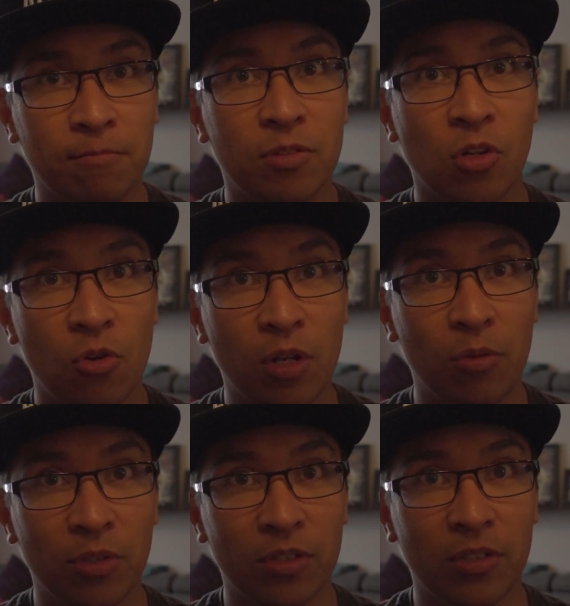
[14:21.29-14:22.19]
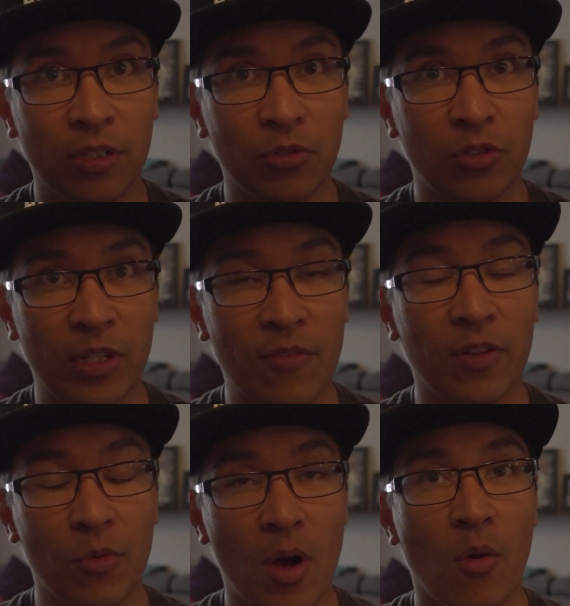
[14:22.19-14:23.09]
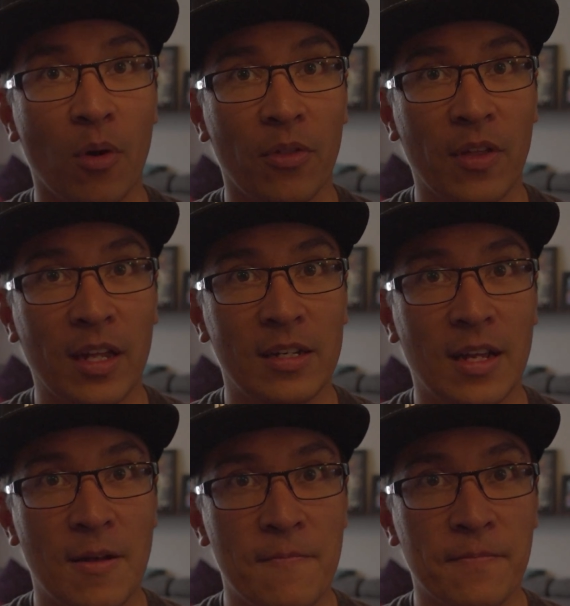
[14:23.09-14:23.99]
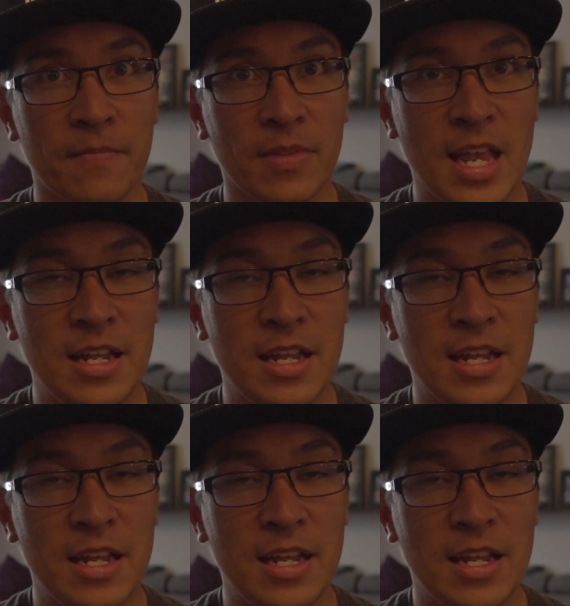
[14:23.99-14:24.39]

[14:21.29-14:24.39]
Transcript: So it was definitely well worth it,